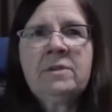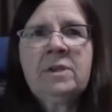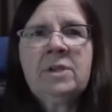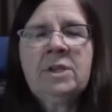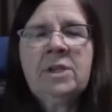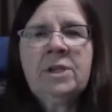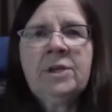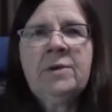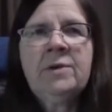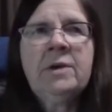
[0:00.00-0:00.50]

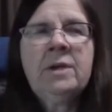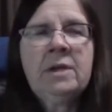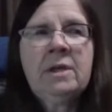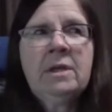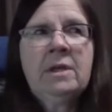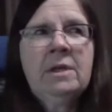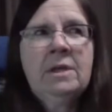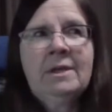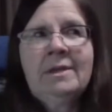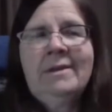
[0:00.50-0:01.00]

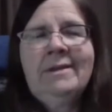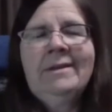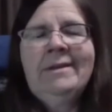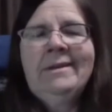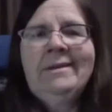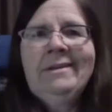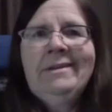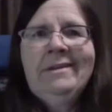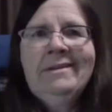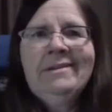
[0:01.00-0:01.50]

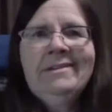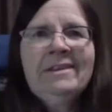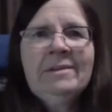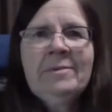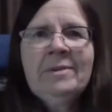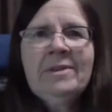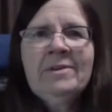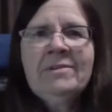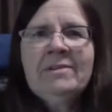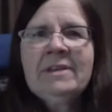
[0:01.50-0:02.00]

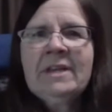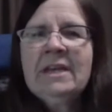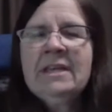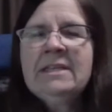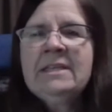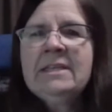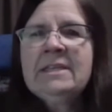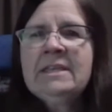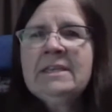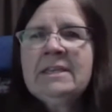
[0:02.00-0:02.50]
some of those
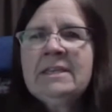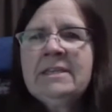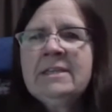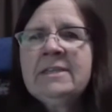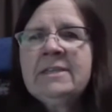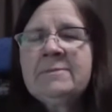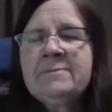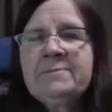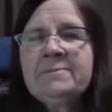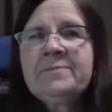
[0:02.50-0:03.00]
kinds of
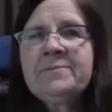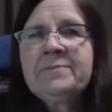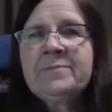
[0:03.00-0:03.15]
things.